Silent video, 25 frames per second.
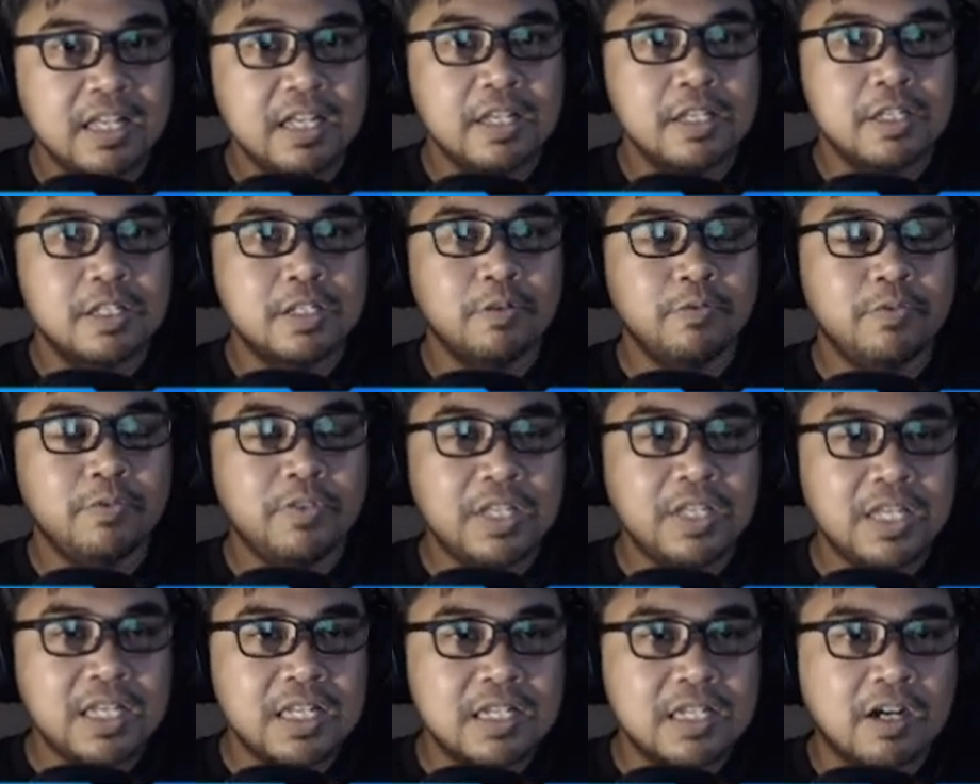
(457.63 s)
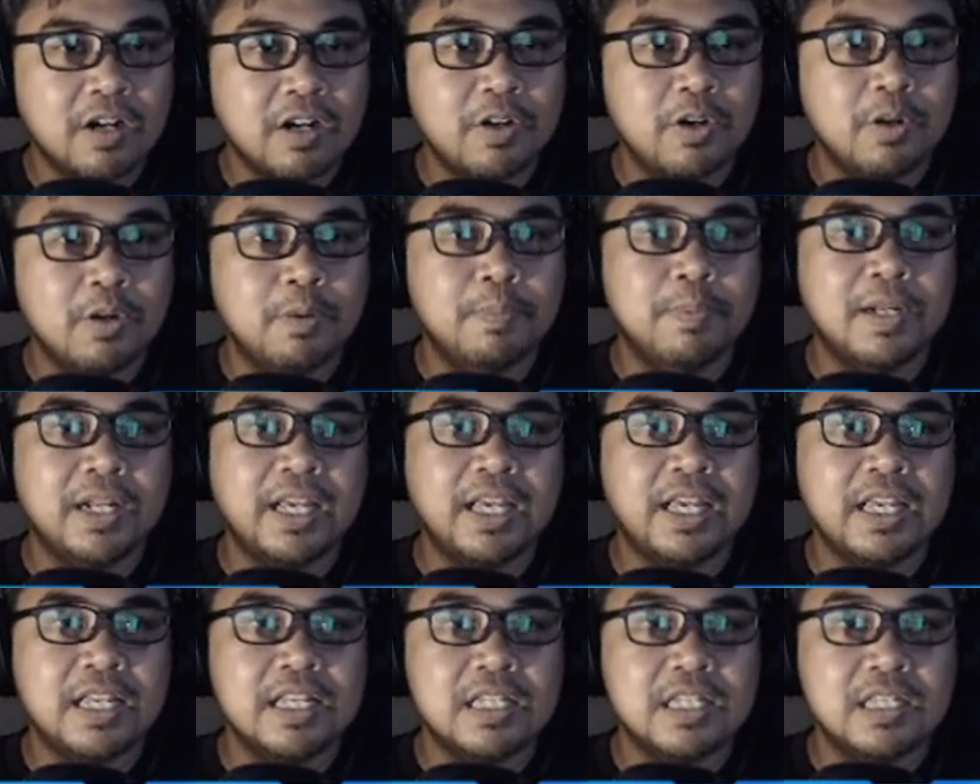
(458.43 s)
So these are your
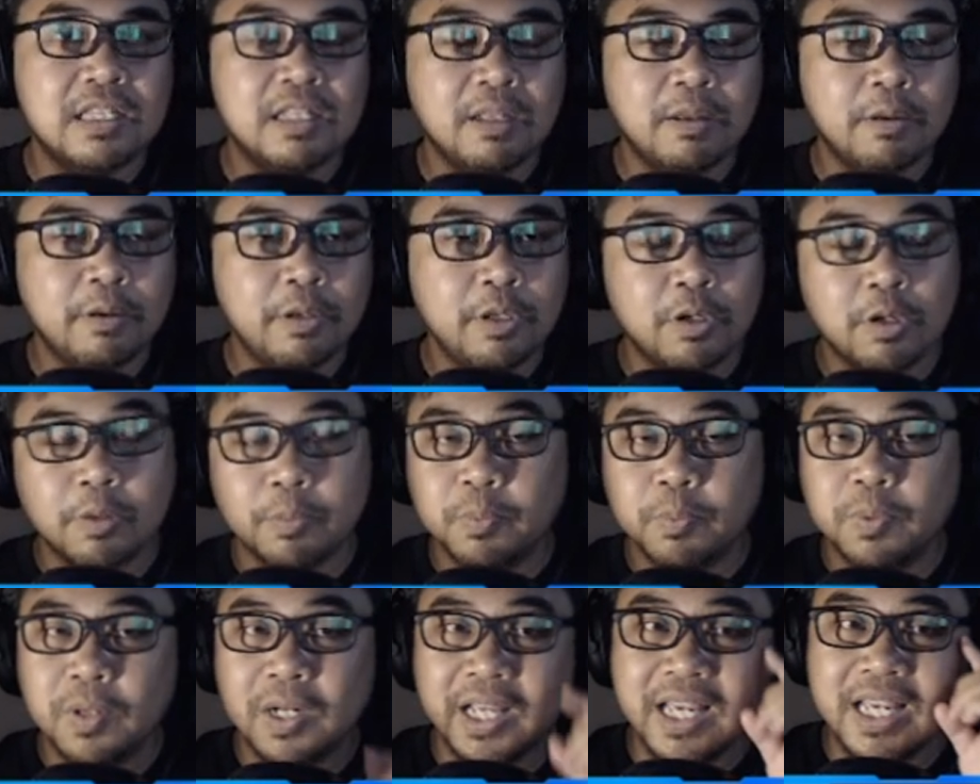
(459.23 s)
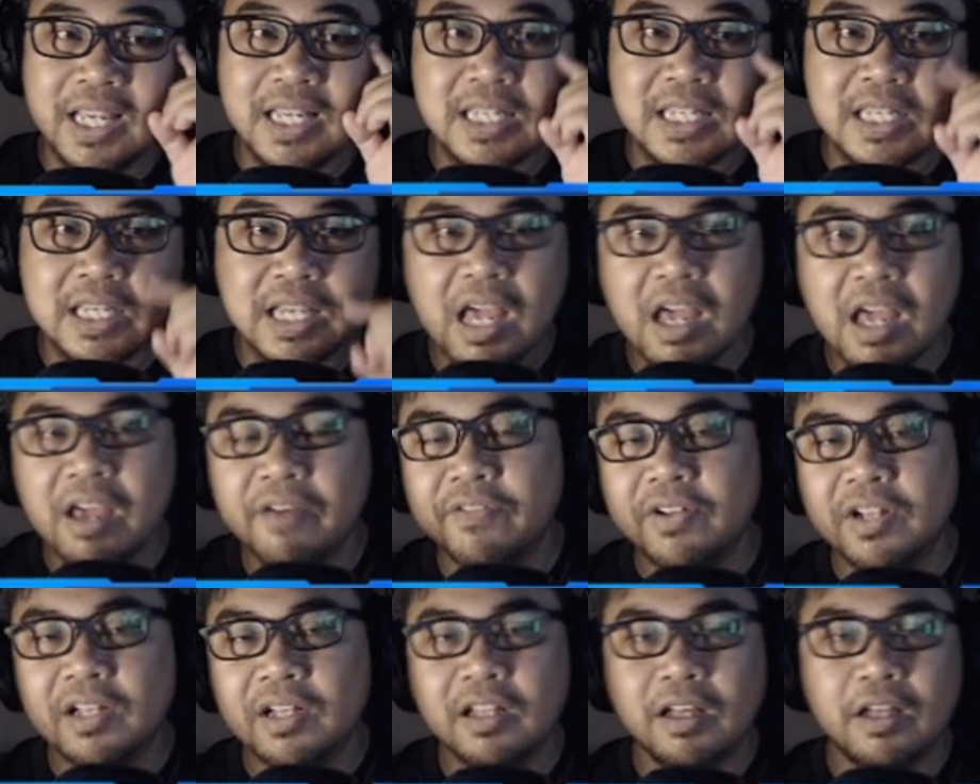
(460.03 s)
plays. The, your plays have a
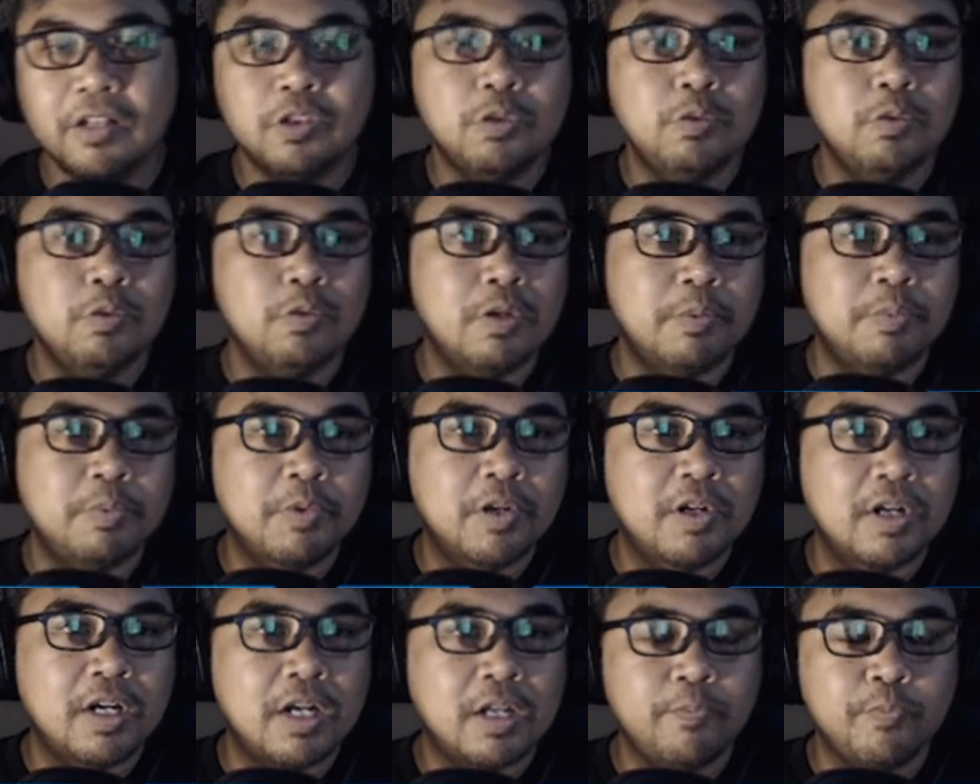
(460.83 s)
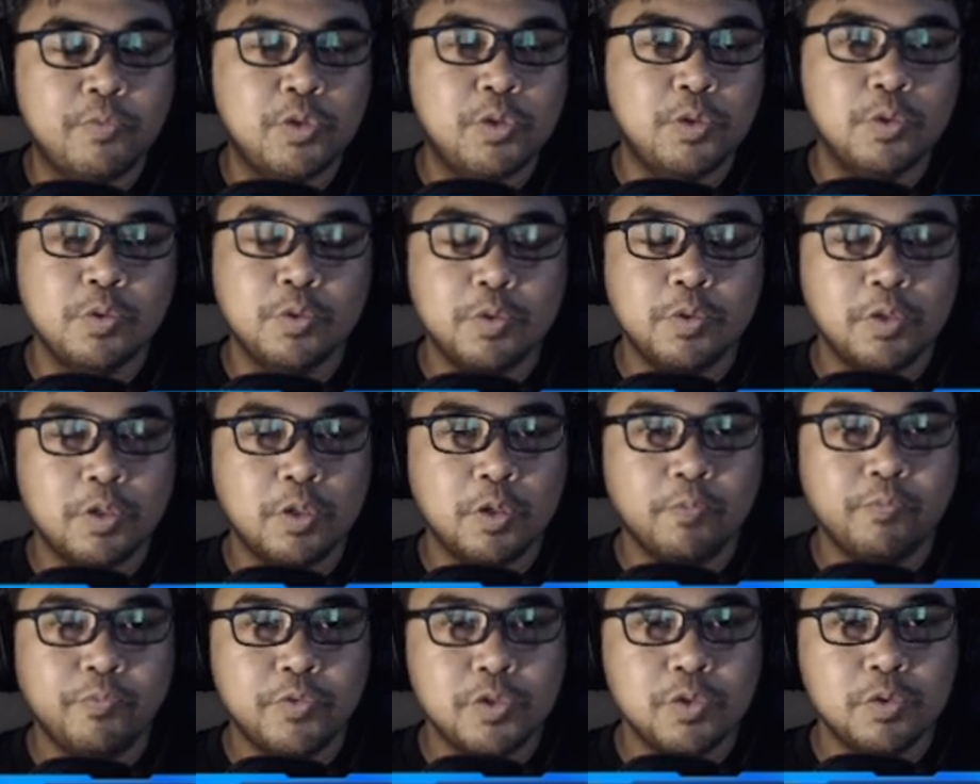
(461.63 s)
lot to upgrade to, you know,
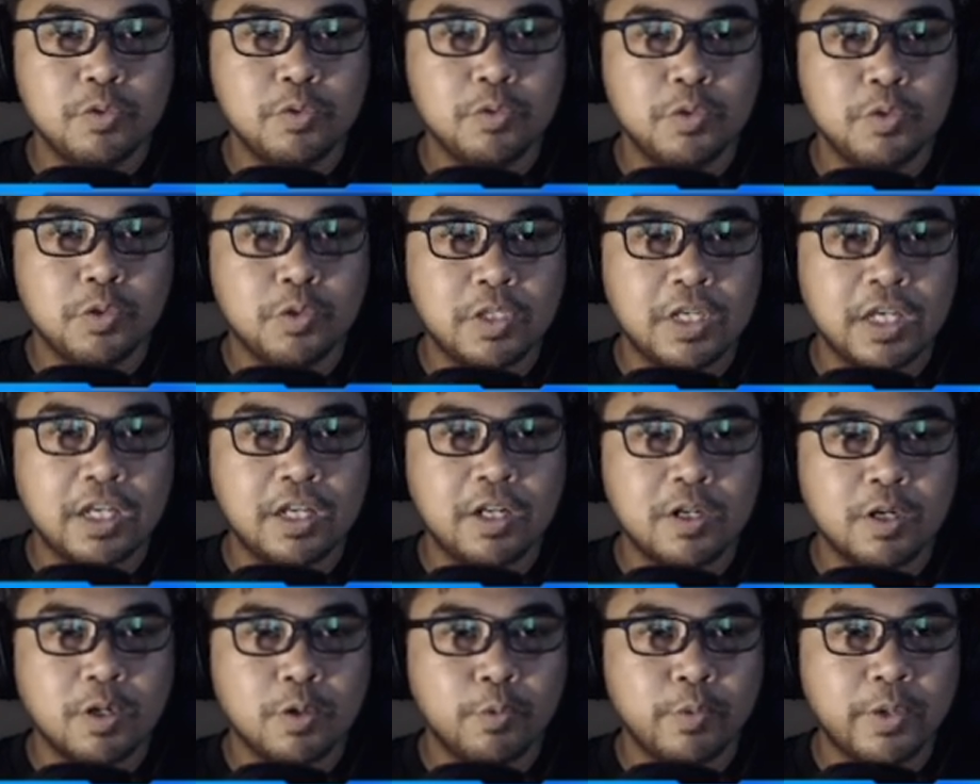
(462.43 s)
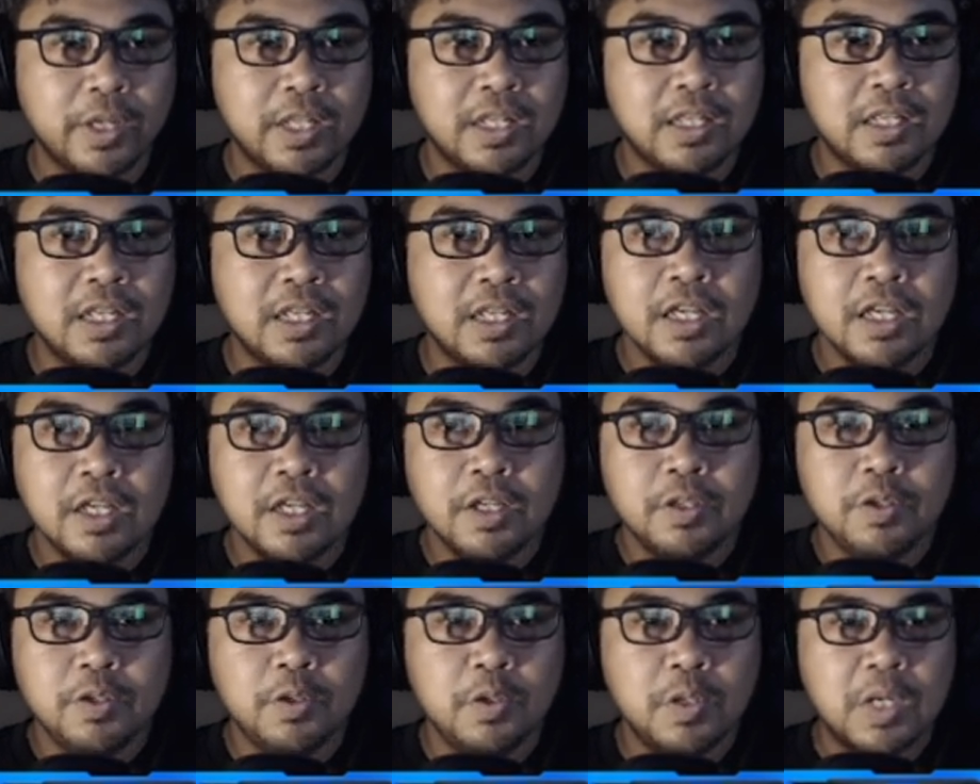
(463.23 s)
to tinker with.
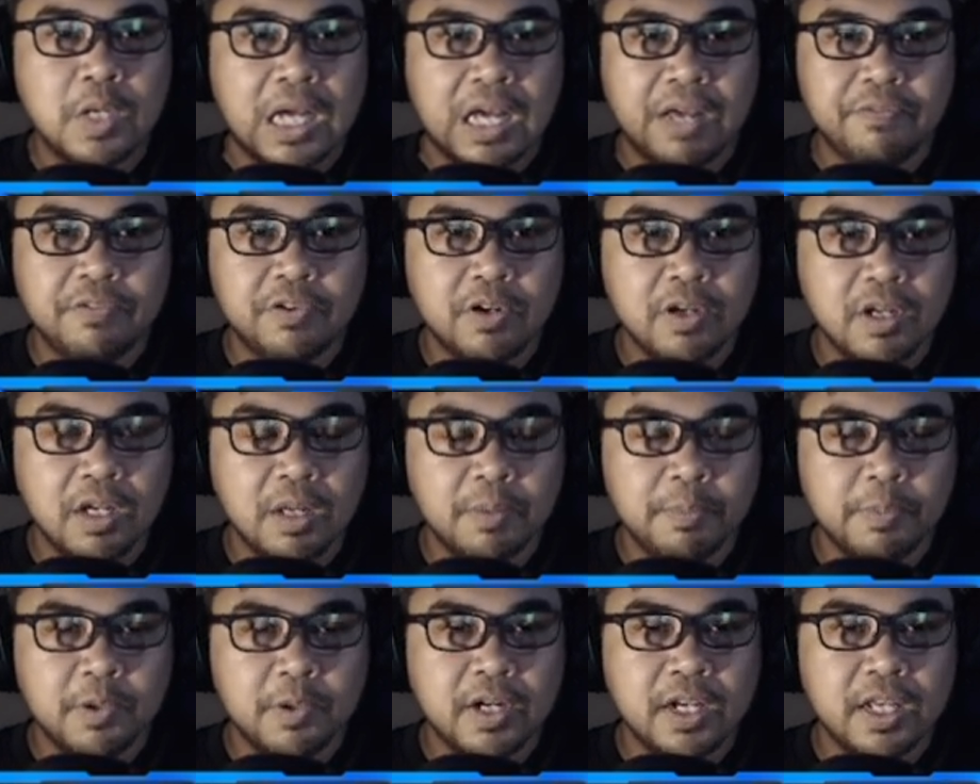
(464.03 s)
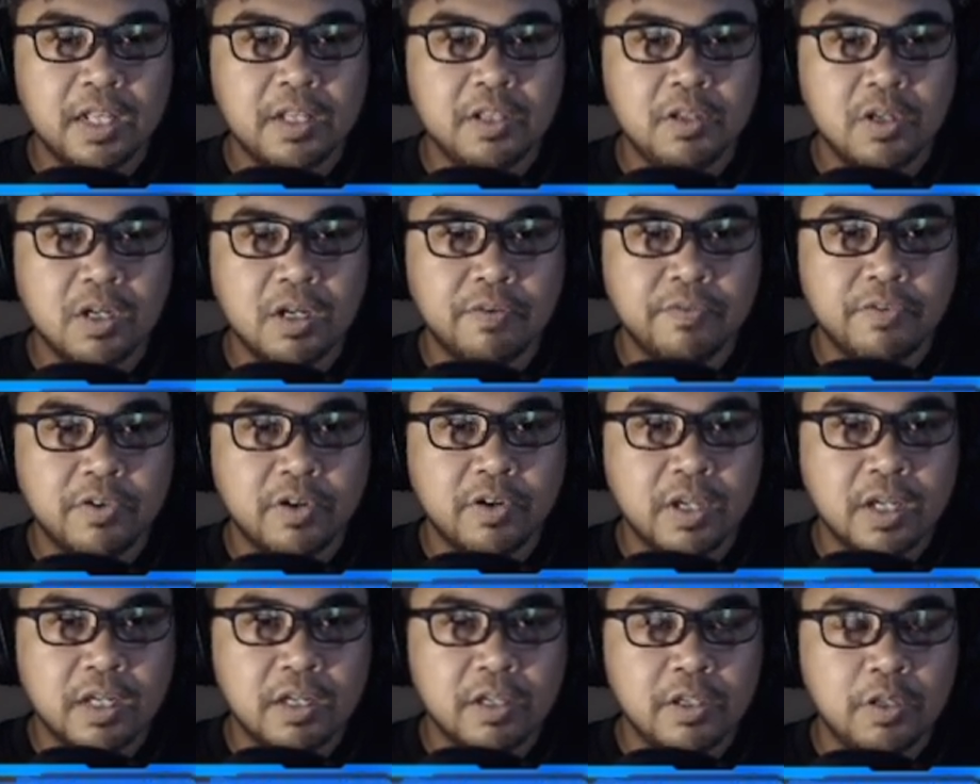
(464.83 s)
You have your upgrade, you have
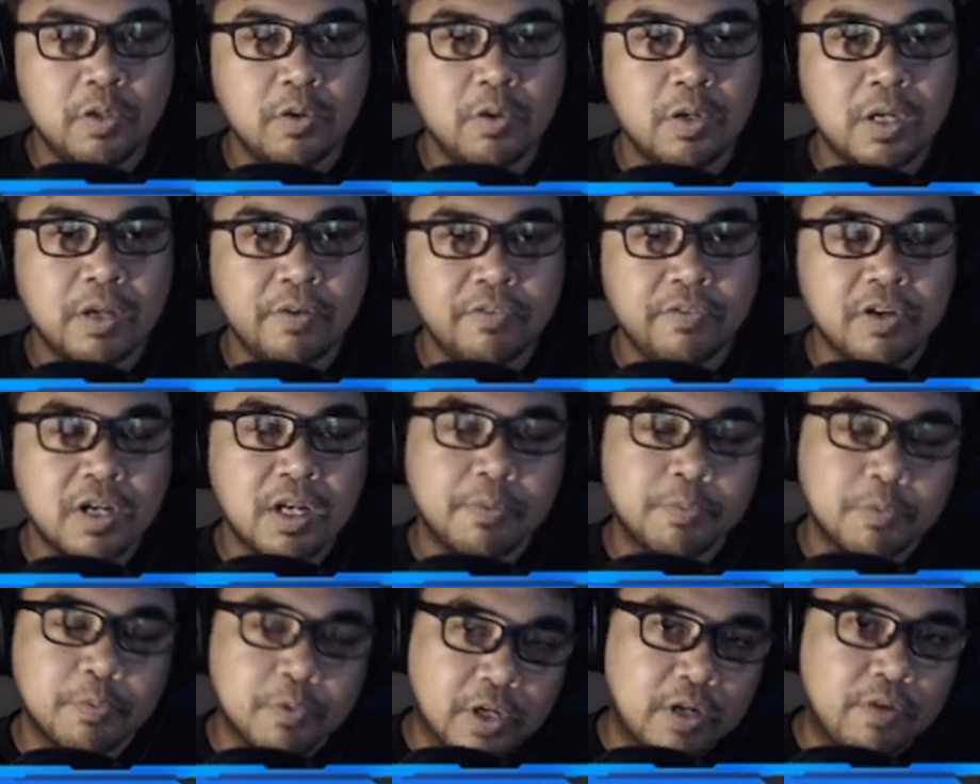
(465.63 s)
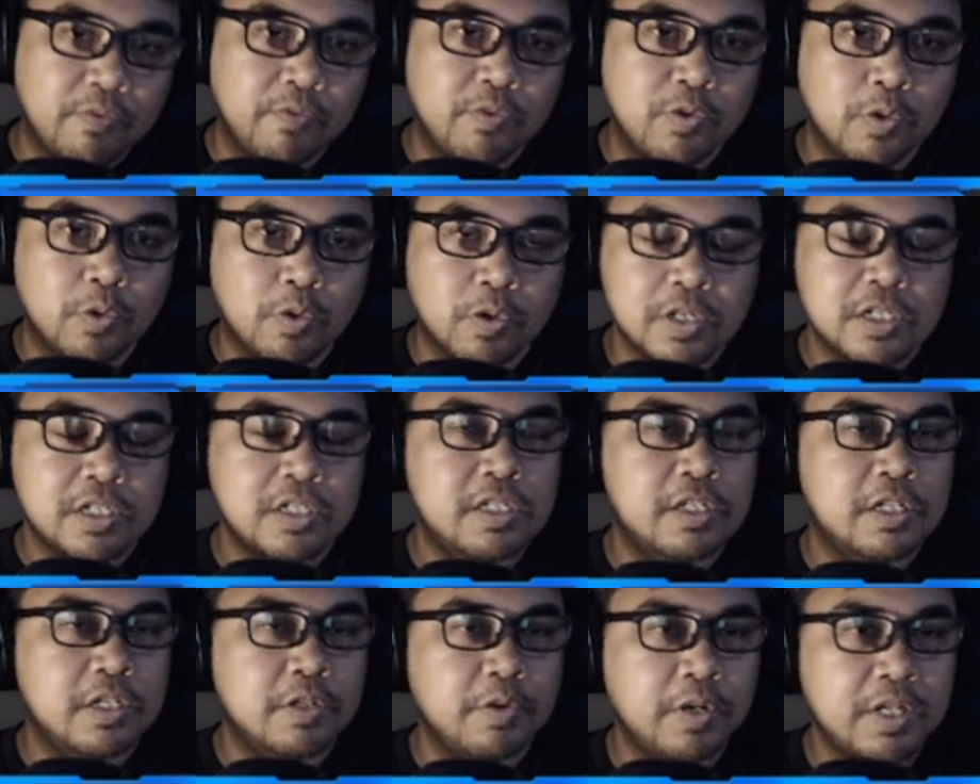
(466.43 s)
your you have your upgrade of course,
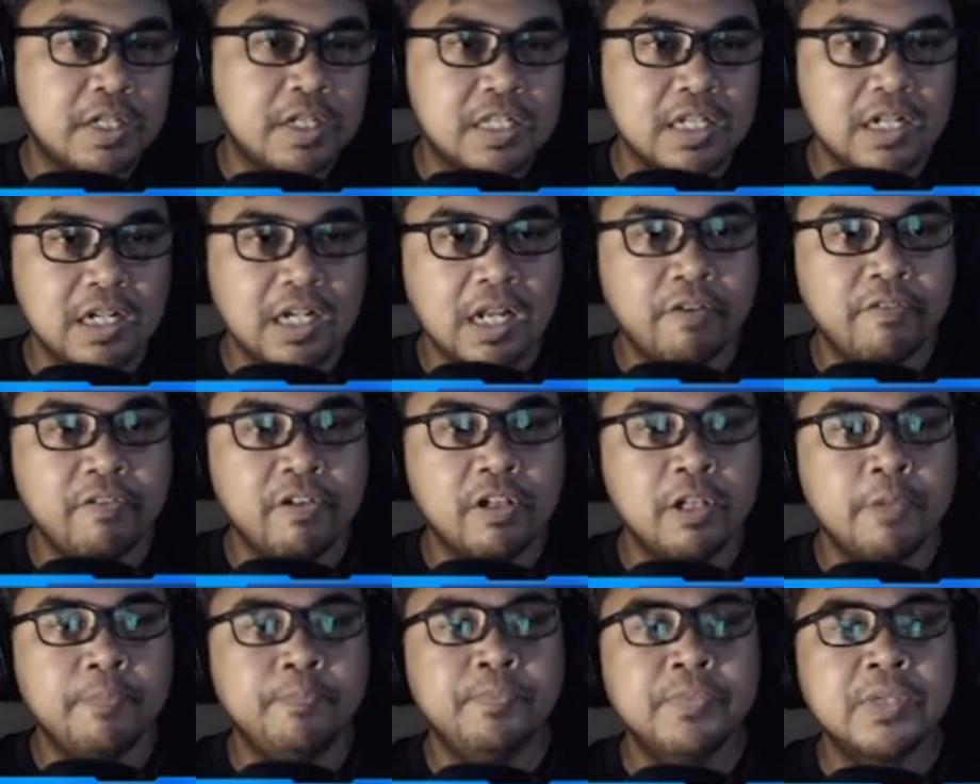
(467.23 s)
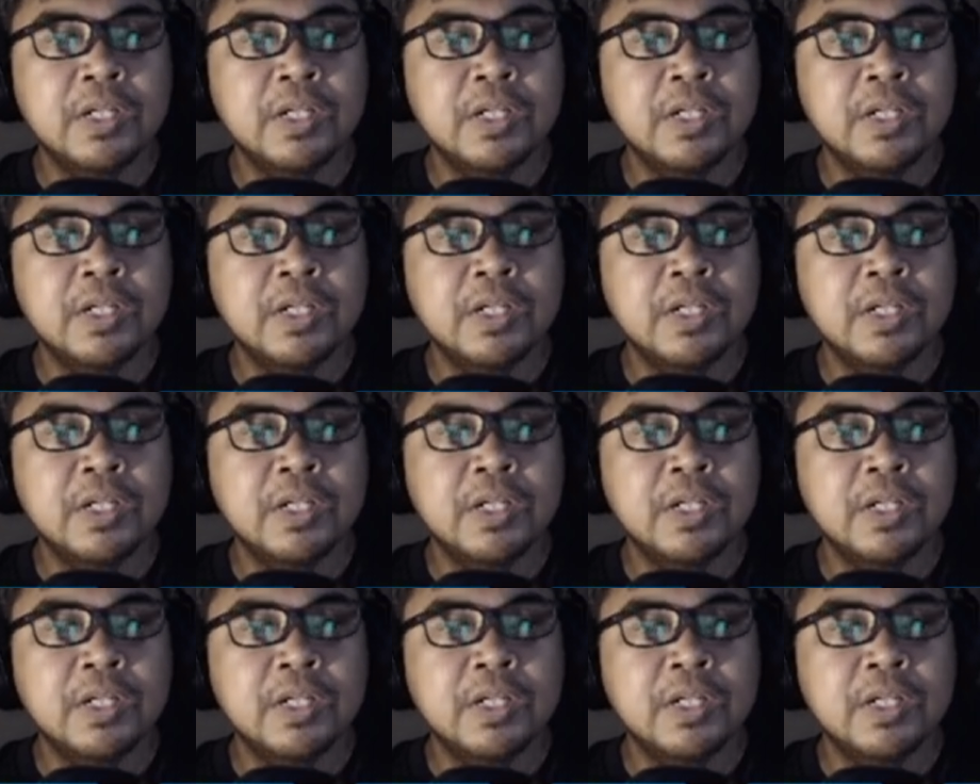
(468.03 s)
increase in level.